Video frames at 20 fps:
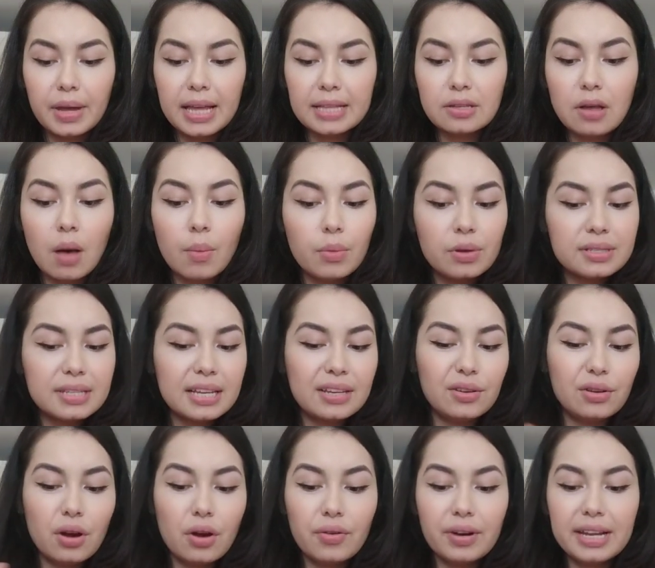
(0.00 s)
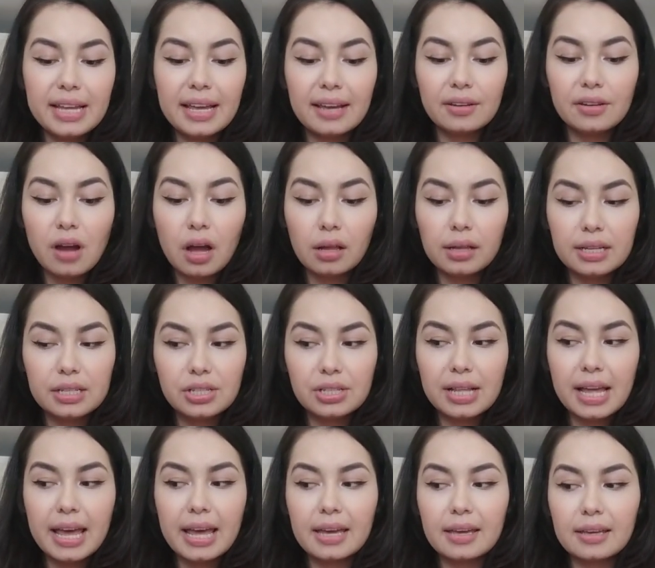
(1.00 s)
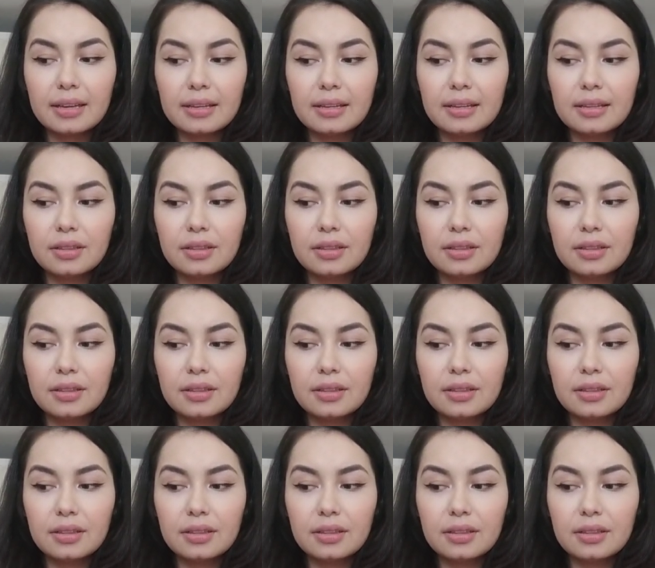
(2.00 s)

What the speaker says: It's almost like you already acknowledge, like,